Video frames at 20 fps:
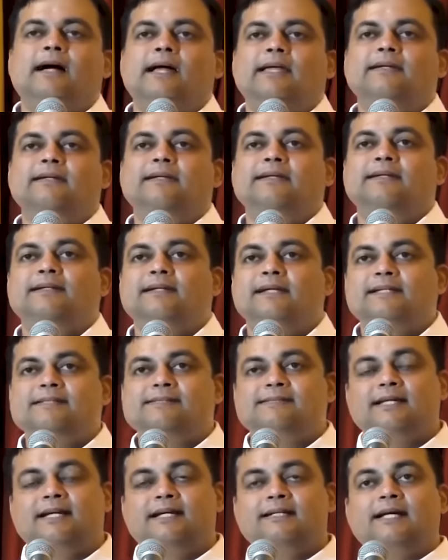I
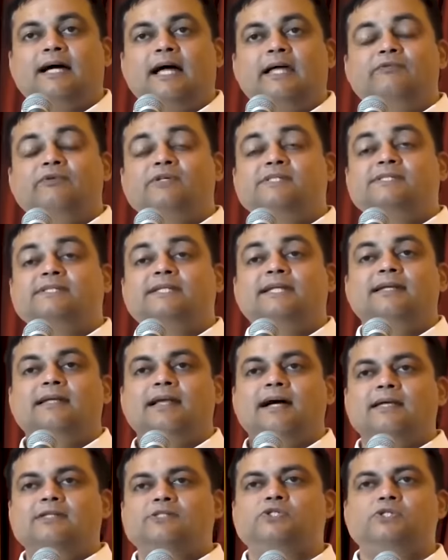realized that I was the
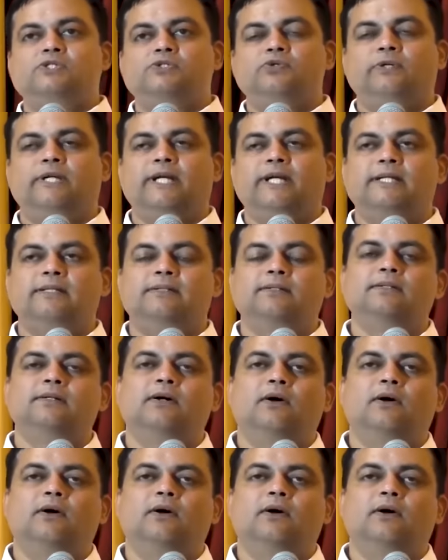last student.